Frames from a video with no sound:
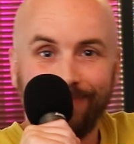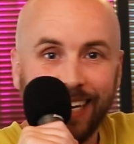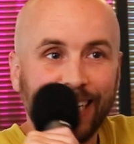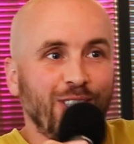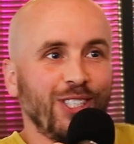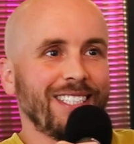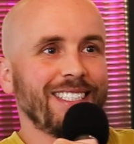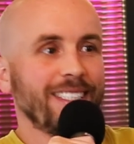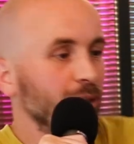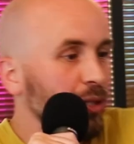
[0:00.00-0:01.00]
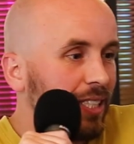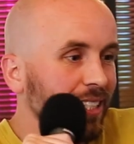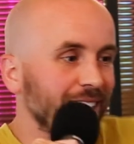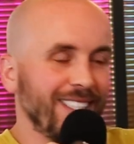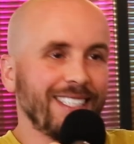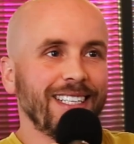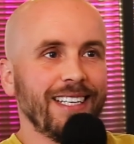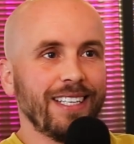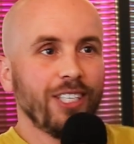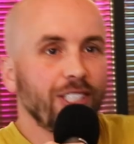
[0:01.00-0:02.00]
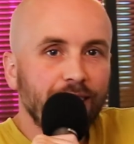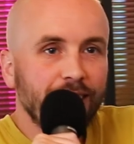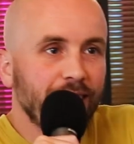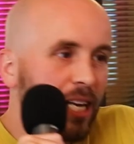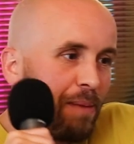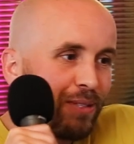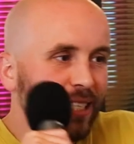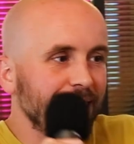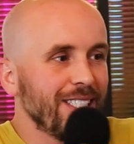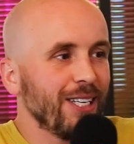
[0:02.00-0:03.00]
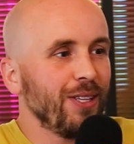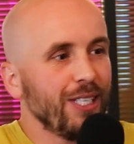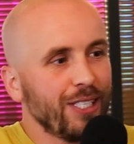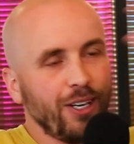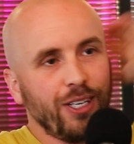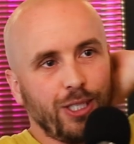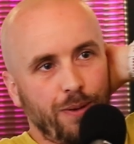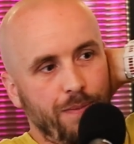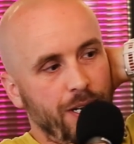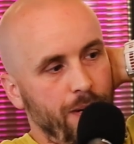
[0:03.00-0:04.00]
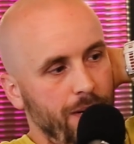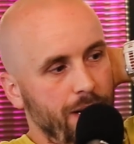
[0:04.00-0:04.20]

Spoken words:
And he does. Of course he does. These celebrities, these guys are, big,